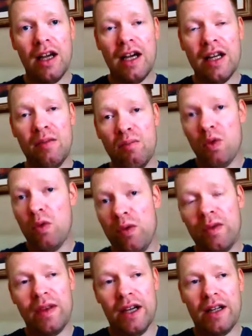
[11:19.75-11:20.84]
and more
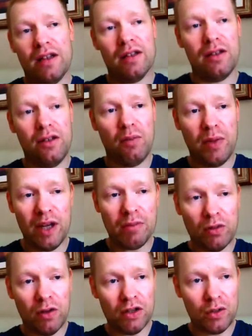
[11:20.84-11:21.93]
than that, you'll be able
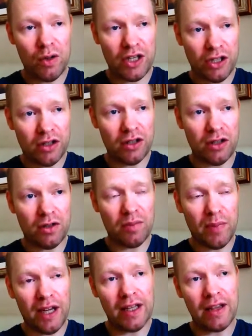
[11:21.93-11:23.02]
to ask questions because we'll
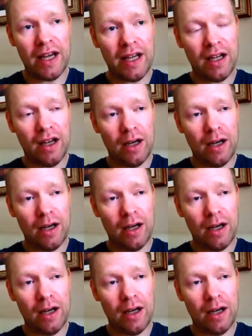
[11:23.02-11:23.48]
be in there.